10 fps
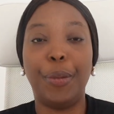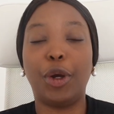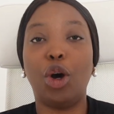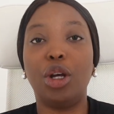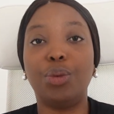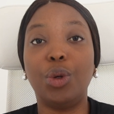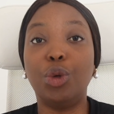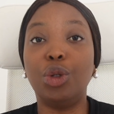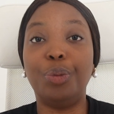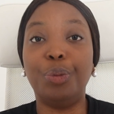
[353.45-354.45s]
because we
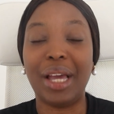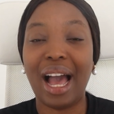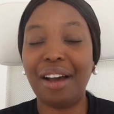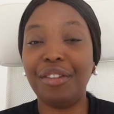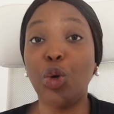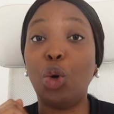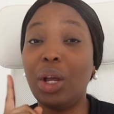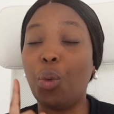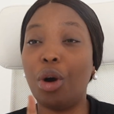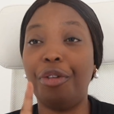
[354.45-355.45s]
would be having
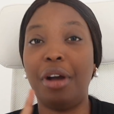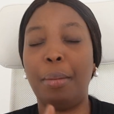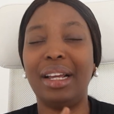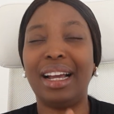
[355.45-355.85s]
only one family